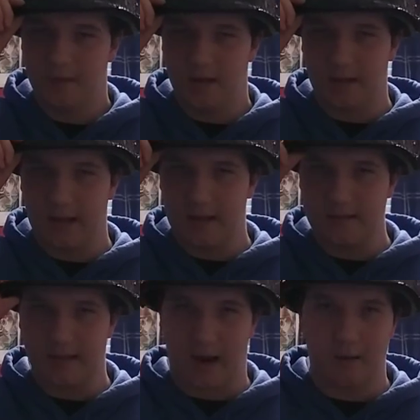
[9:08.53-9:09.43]
again,
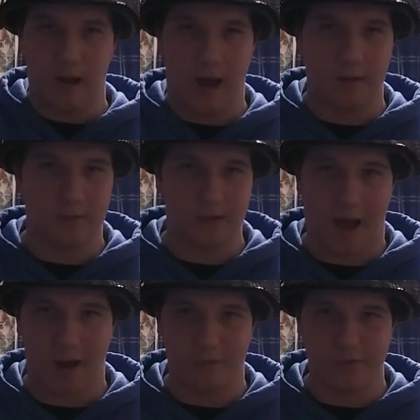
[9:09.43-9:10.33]
like I
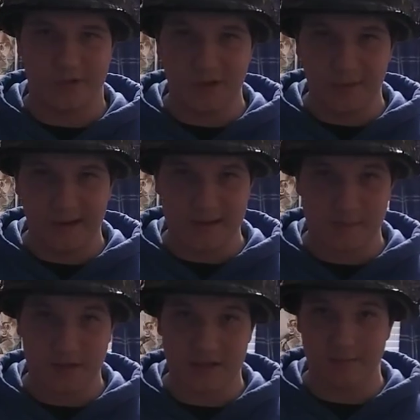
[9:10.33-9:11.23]
don't do it as
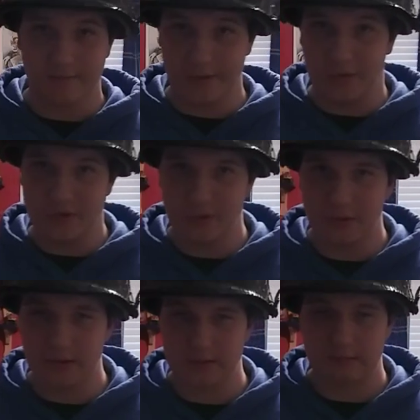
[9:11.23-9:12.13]
much as I used to,
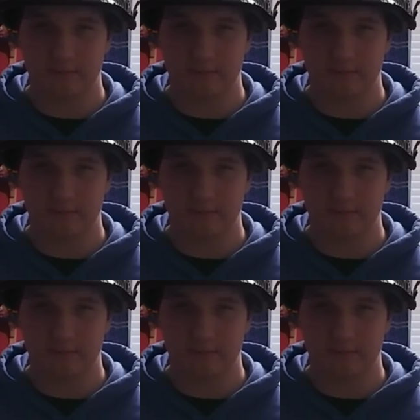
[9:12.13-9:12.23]
because